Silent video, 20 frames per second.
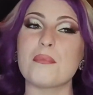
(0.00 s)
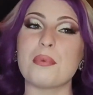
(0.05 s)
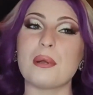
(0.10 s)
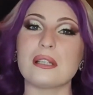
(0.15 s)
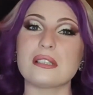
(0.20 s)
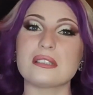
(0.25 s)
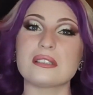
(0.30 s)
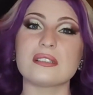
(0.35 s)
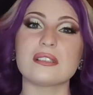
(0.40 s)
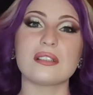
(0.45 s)

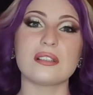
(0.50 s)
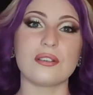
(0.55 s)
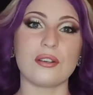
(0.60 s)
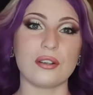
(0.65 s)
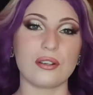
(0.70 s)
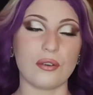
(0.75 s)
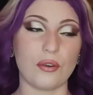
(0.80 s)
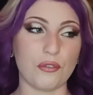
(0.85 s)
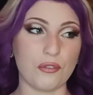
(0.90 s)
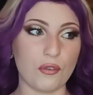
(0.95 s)
but
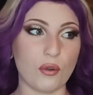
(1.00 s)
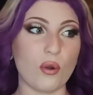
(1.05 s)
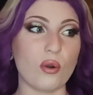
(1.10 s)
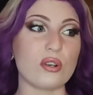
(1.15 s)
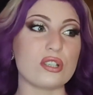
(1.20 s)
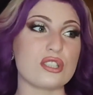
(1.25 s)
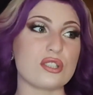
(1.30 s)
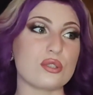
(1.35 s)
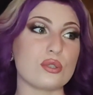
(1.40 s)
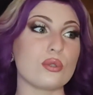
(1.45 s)
of
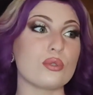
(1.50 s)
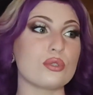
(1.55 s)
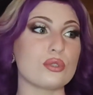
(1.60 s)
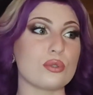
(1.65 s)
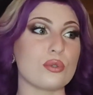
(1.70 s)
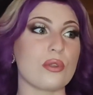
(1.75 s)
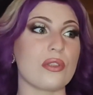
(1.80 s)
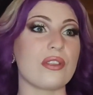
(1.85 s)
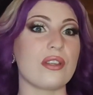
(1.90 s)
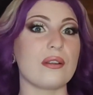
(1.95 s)
course due
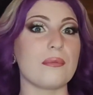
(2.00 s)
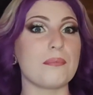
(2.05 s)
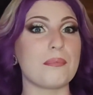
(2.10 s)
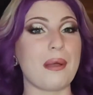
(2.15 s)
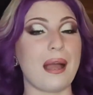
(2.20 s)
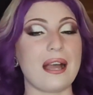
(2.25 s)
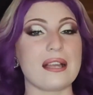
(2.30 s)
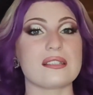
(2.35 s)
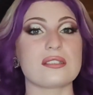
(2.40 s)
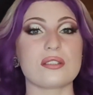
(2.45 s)
to the
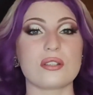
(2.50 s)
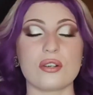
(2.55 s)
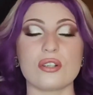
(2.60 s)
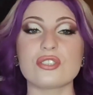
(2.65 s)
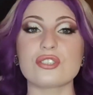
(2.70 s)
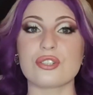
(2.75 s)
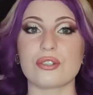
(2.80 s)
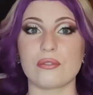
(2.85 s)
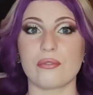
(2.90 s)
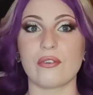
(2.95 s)
past
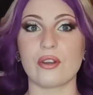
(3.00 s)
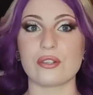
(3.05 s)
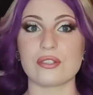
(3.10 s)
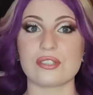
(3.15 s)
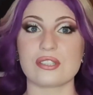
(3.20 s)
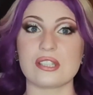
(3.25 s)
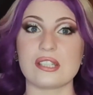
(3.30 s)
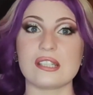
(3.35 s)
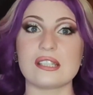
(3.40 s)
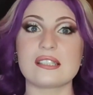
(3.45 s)

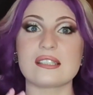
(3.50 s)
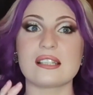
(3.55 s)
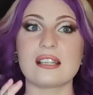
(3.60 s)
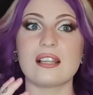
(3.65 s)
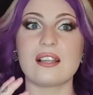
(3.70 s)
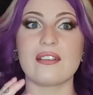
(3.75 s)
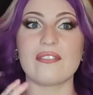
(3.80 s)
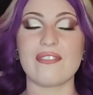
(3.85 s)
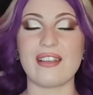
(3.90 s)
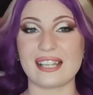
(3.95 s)
controversies
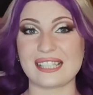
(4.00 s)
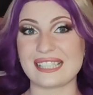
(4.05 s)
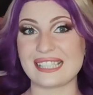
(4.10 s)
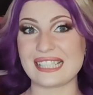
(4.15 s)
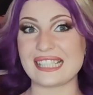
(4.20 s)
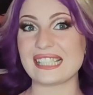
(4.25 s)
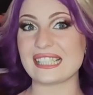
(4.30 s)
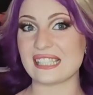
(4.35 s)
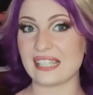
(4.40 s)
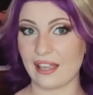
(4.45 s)

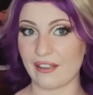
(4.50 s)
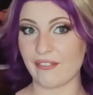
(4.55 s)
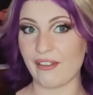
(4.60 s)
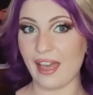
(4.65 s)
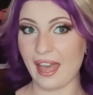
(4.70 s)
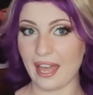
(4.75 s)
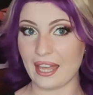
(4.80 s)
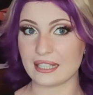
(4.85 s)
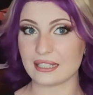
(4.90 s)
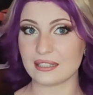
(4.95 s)
vaccines have
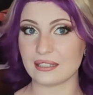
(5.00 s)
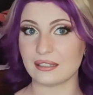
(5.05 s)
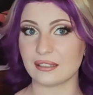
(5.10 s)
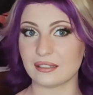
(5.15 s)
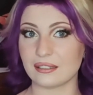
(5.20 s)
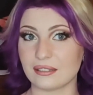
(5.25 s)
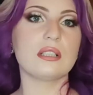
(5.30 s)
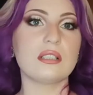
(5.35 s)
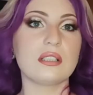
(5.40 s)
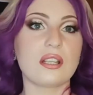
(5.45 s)
had.
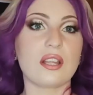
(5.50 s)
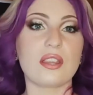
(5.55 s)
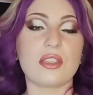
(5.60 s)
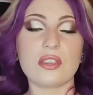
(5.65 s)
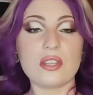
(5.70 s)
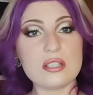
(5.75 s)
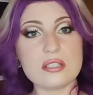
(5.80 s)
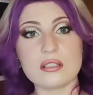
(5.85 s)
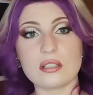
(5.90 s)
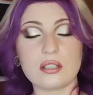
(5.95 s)

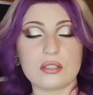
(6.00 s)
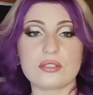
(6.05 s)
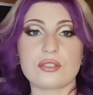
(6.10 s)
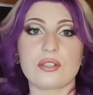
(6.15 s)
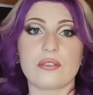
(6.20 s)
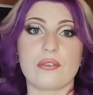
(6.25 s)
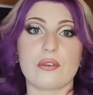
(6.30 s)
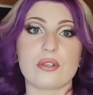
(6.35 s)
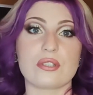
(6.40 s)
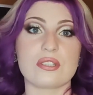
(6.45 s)
These
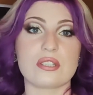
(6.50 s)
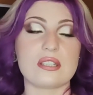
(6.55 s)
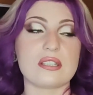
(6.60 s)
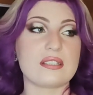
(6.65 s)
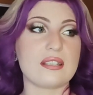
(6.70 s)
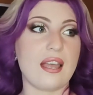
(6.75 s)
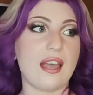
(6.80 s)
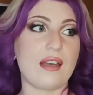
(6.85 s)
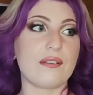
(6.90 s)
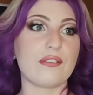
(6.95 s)

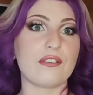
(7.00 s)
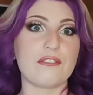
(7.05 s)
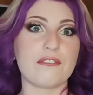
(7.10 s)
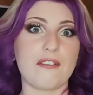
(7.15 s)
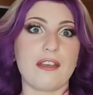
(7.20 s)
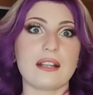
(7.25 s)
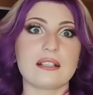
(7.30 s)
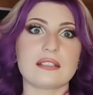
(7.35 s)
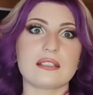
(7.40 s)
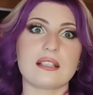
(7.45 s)
controversies have
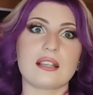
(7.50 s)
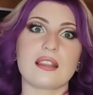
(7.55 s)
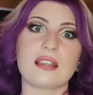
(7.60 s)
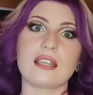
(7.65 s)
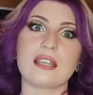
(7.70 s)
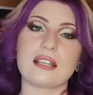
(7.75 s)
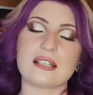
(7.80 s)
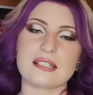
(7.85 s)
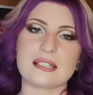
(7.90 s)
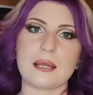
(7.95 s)
affected
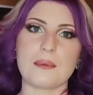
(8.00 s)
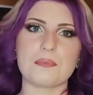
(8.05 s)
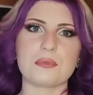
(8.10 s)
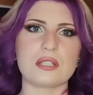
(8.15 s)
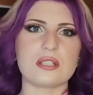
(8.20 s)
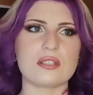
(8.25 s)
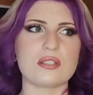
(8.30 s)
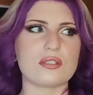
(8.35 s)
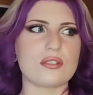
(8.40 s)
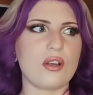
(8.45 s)
the
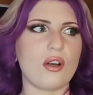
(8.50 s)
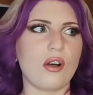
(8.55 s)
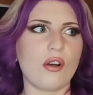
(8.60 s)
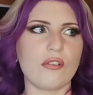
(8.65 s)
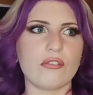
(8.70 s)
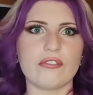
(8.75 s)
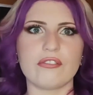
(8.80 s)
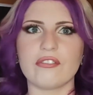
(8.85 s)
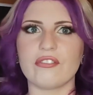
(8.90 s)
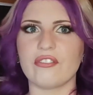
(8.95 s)
acceptance
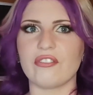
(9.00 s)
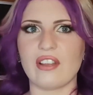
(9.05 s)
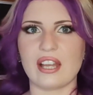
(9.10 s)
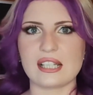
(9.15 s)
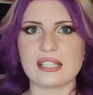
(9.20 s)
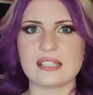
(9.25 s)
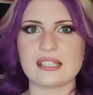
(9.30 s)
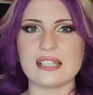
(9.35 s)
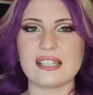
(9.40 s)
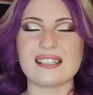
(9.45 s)
of
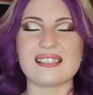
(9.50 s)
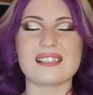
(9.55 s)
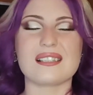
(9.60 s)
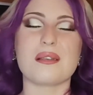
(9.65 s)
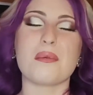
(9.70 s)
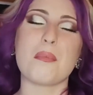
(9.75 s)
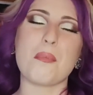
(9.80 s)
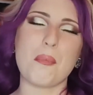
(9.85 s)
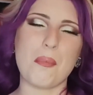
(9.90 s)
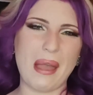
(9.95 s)
vaccines
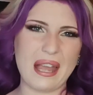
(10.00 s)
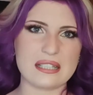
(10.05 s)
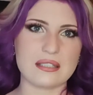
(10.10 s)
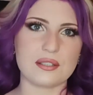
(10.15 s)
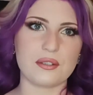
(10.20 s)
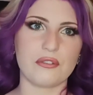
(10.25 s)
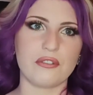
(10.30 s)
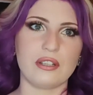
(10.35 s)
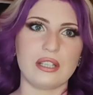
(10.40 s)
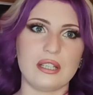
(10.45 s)

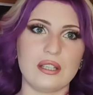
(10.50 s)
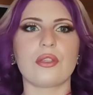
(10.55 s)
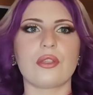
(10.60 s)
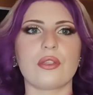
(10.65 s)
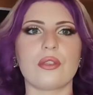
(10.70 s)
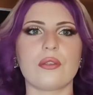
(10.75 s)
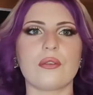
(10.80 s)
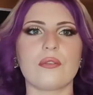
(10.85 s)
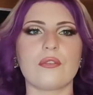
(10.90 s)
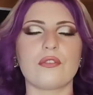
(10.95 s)
massively.
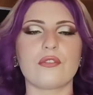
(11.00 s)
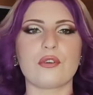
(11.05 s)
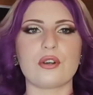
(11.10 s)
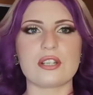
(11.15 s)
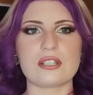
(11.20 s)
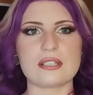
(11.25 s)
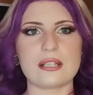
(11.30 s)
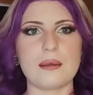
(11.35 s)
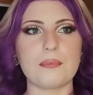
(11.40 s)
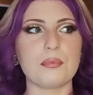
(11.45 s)
For
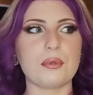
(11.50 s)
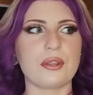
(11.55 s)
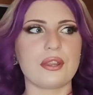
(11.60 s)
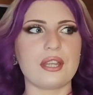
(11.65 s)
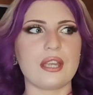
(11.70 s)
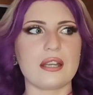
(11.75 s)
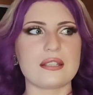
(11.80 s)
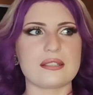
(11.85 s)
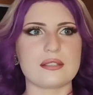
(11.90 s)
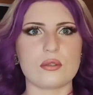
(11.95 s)
example,
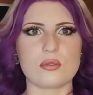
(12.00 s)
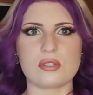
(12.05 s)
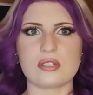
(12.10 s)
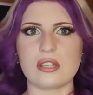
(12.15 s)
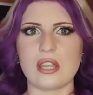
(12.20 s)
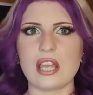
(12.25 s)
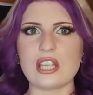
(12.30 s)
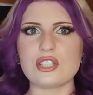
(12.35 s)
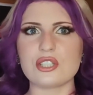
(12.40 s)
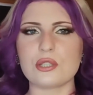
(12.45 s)
the
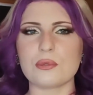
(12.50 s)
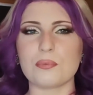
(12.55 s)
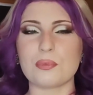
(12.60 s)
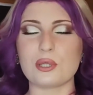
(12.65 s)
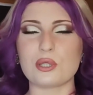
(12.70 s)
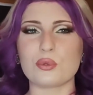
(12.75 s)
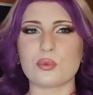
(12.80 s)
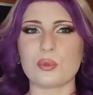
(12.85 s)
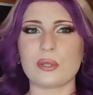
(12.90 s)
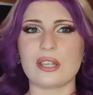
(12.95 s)
association
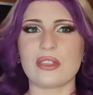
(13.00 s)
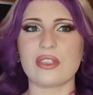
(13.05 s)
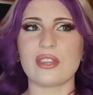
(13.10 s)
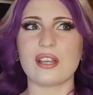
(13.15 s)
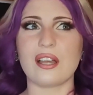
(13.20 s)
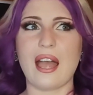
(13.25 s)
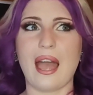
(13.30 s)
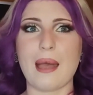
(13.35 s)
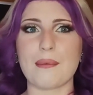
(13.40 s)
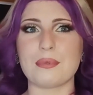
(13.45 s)
between the
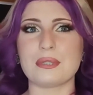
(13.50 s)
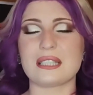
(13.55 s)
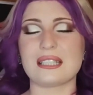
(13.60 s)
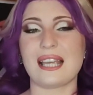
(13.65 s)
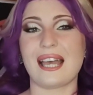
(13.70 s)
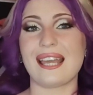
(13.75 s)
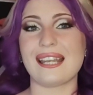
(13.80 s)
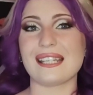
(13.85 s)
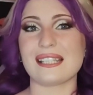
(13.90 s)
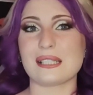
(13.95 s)

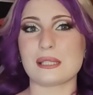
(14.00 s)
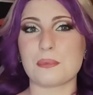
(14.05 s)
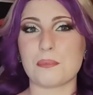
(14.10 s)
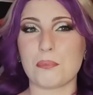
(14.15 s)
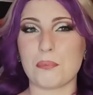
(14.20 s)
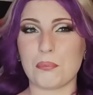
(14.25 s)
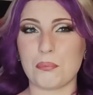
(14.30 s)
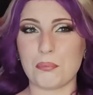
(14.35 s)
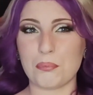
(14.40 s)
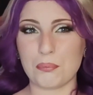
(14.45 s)
hepatitis
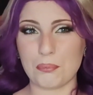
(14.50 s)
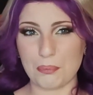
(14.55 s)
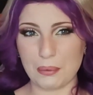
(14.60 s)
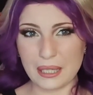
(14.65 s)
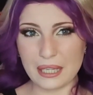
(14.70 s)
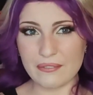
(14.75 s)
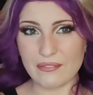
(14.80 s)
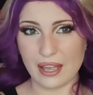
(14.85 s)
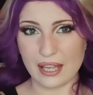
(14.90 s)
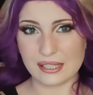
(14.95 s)

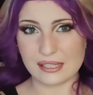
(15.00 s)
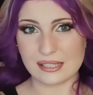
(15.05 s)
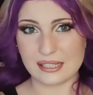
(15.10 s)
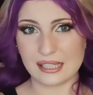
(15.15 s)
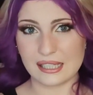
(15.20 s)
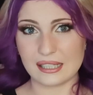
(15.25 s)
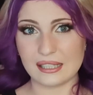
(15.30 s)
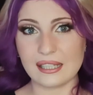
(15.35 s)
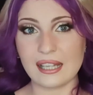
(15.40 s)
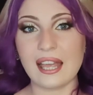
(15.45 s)
B
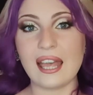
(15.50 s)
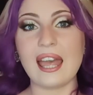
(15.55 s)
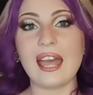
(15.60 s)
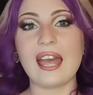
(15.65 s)
vaccine